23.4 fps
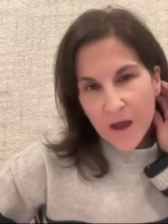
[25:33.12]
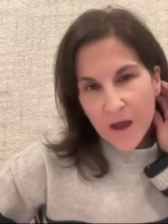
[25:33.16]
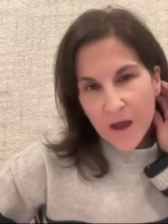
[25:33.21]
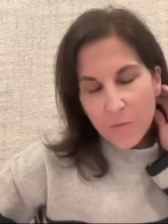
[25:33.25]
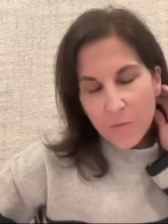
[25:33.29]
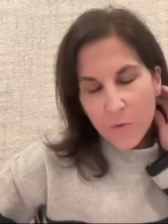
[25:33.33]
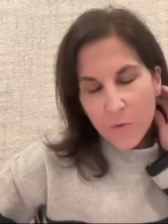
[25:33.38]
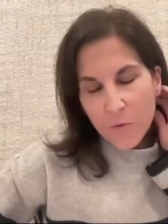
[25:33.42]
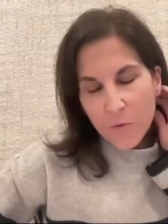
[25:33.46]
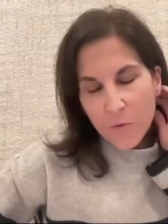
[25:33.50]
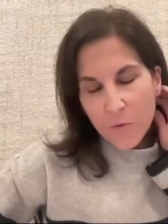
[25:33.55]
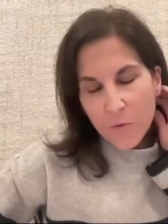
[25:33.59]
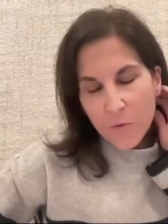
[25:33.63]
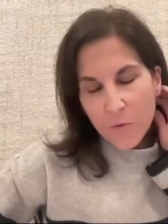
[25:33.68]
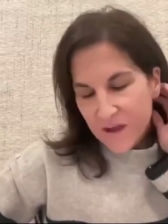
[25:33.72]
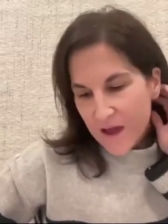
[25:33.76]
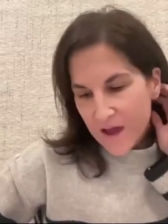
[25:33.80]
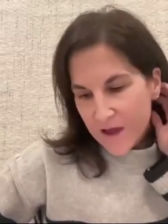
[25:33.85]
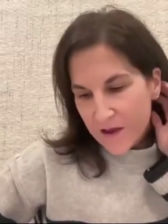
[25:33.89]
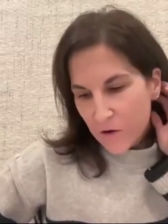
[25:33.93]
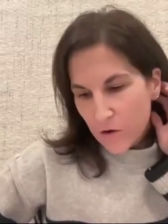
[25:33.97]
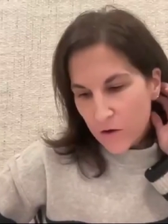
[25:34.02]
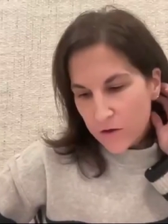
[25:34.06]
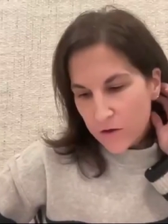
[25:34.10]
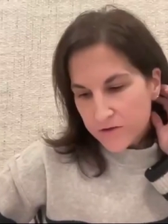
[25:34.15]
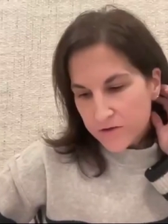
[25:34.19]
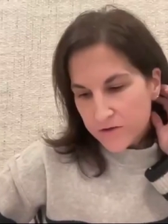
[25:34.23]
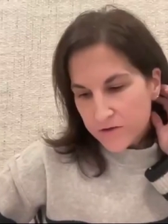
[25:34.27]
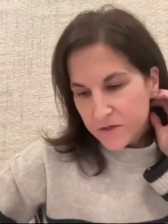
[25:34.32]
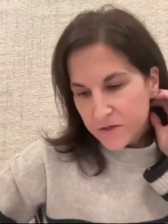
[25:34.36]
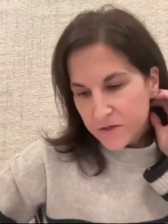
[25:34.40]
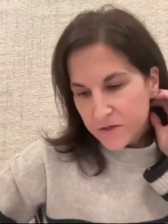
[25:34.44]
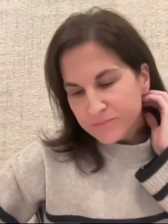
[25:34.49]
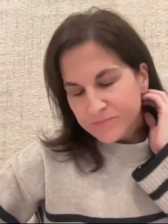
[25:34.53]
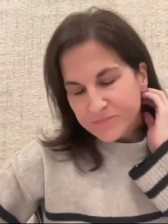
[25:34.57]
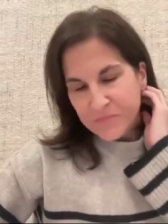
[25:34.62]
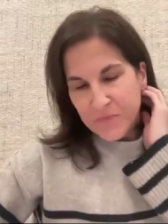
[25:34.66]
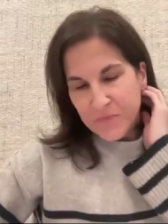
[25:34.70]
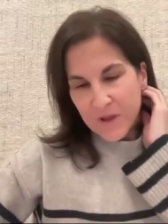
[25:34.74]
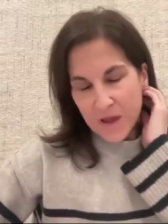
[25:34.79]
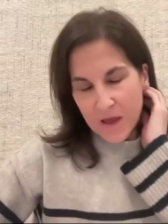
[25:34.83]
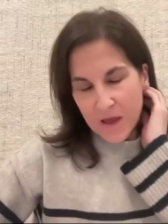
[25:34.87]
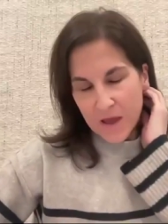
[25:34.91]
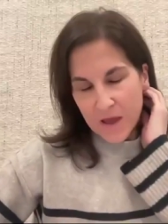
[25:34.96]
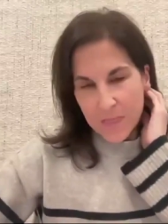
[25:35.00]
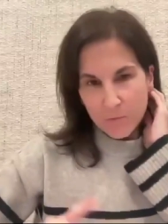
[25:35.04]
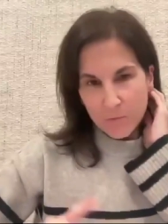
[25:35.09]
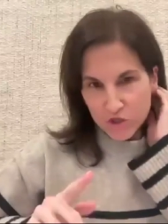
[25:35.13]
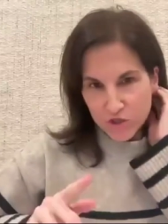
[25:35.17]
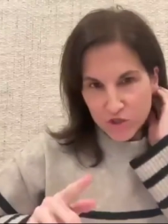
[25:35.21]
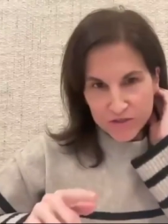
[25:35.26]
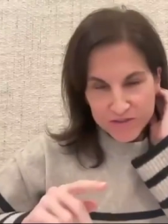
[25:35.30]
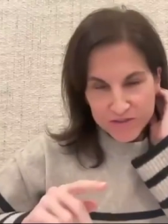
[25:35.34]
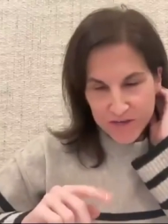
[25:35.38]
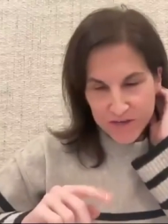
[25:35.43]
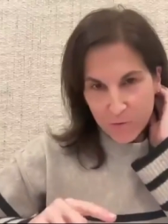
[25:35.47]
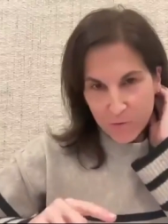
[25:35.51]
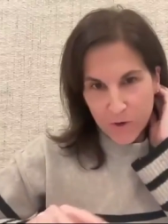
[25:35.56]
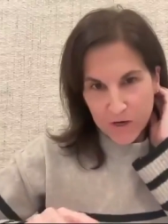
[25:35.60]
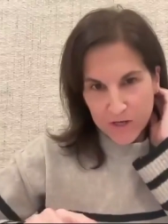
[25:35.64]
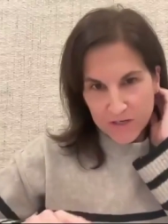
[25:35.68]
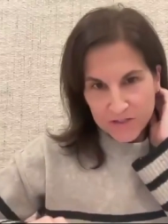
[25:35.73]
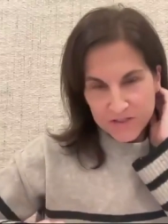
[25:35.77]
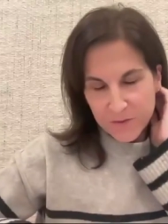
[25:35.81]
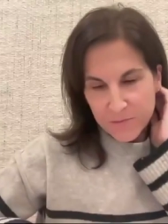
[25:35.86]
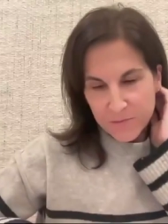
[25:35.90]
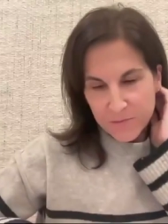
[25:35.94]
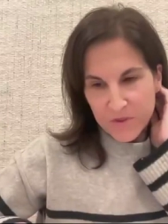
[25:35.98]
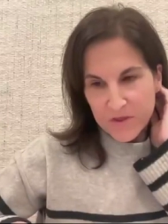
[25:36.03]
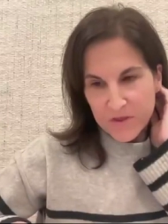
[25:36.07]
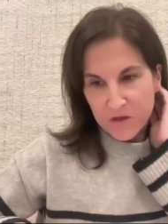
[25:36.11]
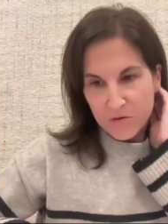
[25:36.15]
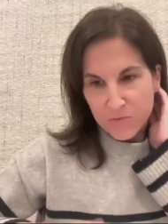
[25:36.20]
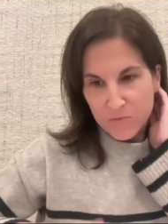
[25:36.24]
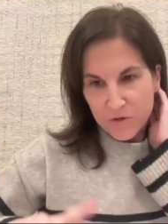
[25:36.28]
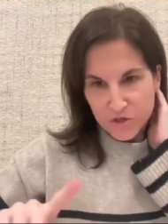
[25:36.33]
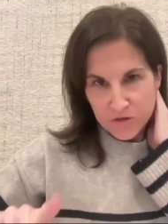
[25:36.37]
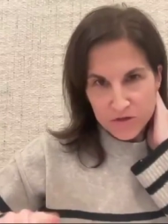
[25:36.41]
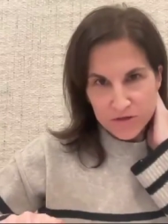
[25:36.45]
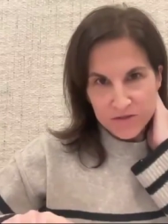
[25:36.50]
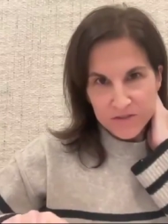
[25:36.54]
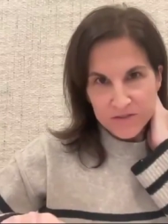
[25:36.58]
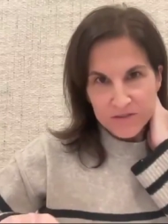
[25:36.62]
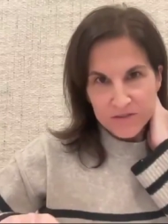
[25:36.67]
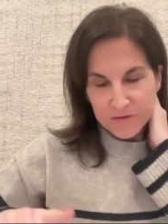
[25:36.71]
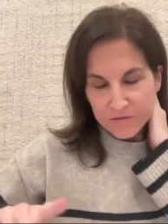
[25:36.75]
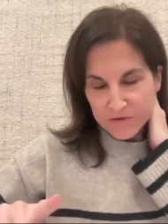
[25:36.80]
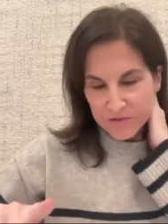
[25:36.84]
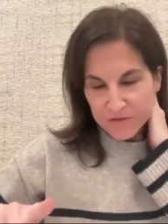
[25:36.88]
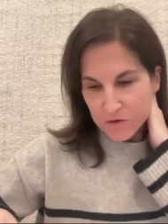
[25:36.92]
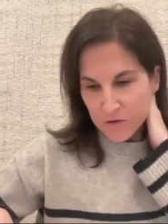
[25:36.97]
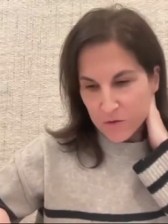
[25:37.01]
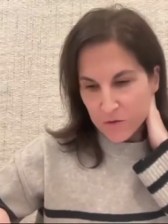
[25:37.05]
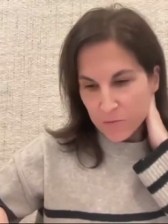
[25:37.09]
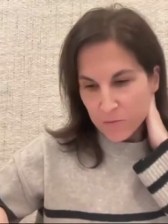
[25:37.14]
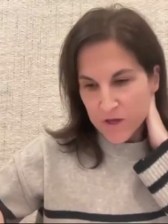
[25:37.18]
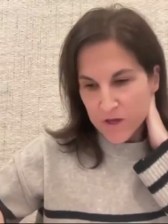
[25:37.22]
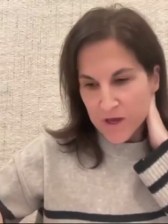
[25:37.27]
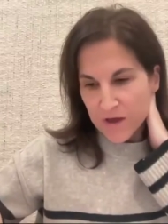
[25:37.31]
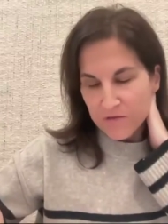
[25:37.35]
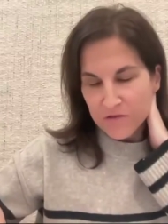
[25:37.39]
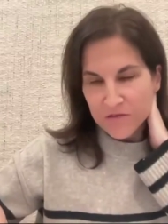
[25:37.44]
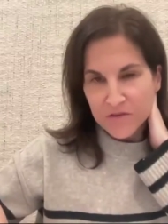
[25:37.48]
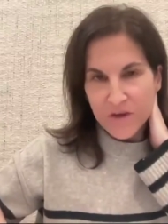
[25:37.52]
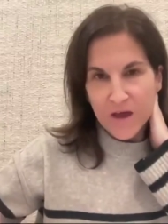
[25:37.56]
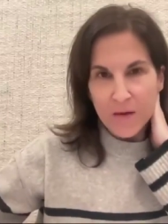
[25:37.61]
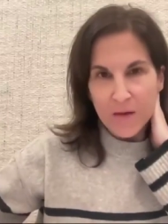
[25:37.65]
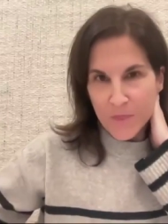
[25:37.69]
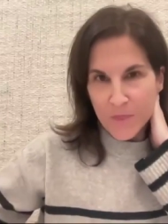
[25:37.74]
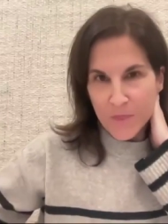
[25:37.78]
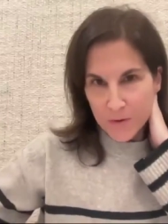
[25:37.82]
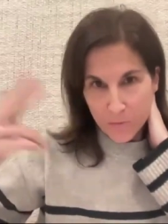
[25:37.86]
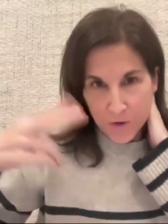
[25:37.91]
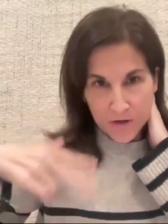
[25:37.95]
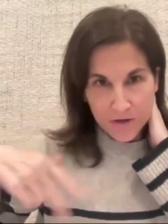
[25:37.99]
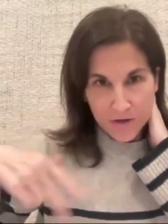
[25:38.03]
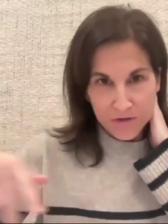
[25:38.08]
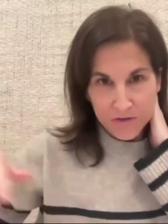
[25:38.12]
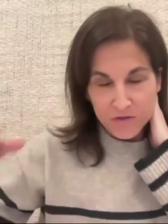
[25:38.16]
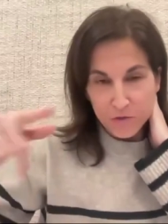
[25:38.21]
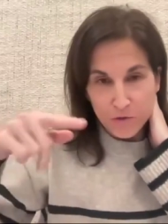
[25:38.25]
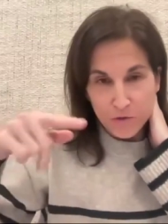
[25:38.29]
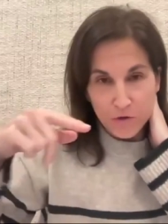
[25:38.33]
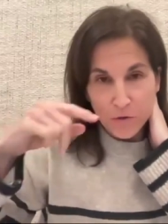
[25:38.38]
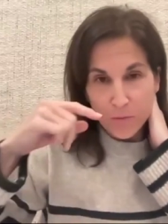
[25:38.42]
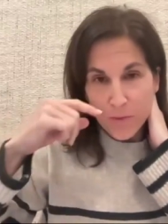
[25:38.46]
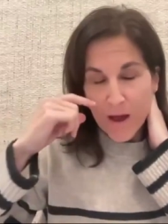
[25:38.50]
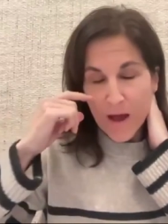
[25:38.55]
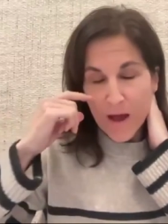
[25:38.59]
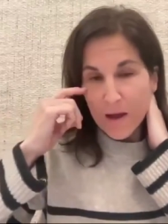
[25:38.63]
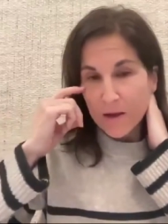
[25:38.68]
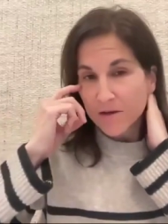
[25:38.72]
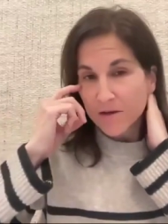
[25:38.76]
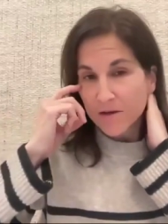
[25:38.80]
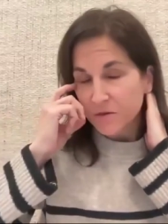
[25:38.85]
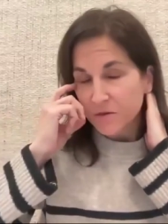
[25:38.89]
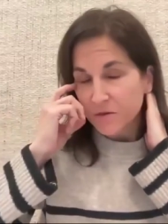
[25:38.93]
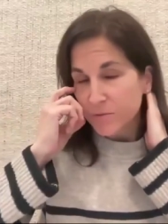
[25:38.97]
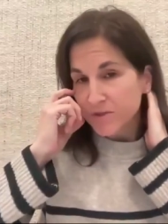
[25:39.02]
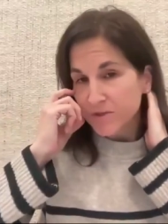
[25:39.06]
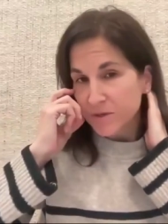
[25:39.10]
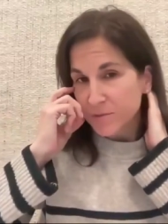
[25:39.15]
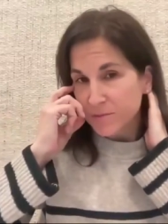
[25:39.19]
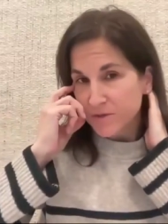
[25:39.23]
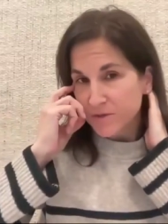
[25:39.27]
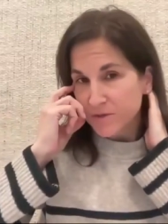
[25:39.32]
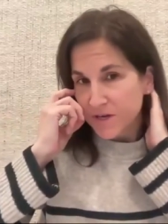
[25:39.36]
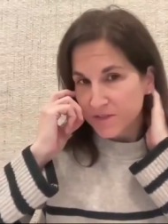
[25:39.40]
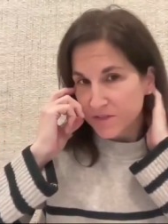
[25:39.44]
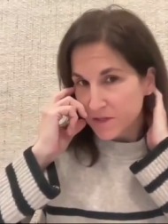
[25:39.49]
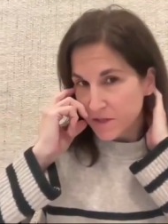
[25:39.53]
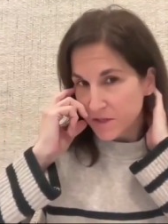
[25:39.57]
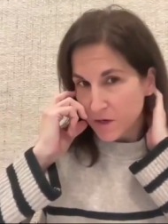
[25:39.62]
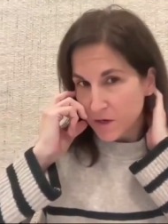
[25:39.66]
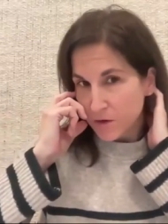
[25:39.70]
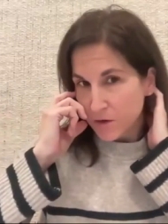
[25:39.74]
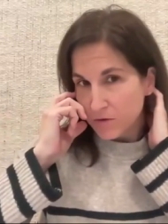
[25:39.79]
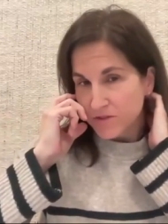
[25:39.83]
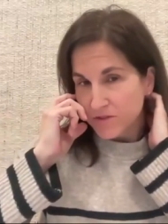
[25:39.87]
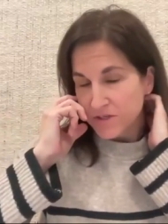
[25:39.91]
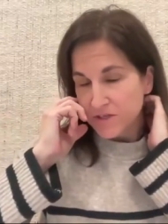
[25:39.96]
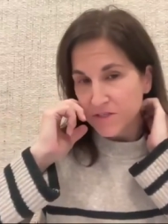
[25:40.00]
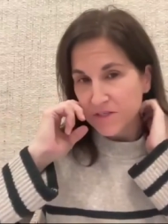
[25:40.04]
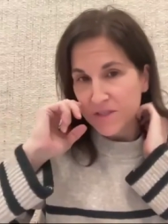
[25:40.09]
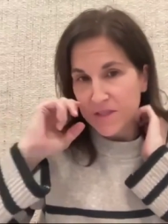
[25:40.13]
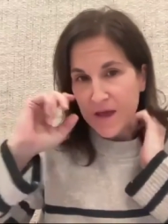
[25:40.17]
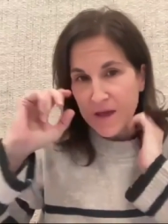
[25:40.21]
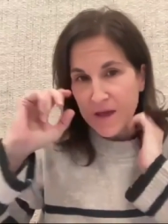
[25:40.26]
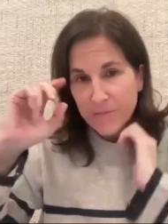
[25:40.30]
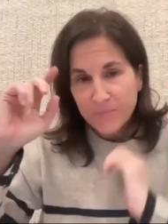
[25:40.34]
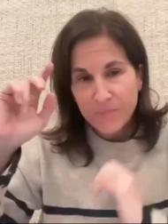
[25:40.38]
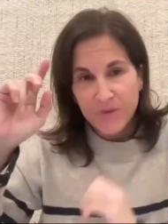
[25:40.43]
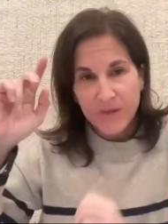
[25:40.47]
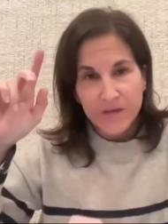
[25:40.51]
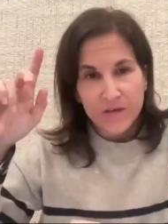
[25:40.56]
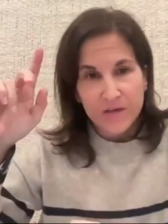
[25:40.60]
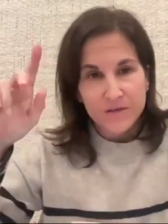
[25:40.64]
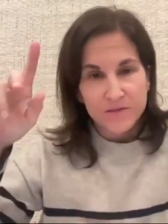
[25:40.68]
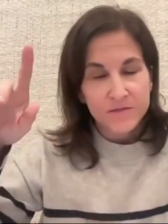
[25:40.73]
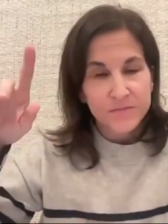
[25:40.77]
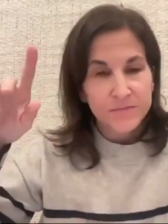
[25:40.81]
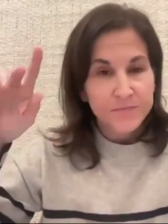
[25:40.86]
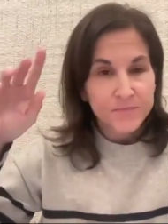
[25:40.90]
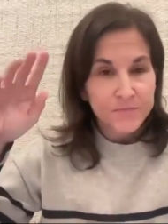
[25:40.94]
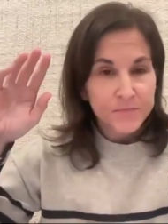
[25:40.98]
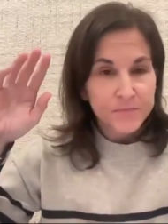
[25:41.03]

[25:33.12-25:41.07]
I wanted to add also, and then we should segue to some of the admissions stuff so that we have time, and then we can circle back because there'll be some testing that goes into that, is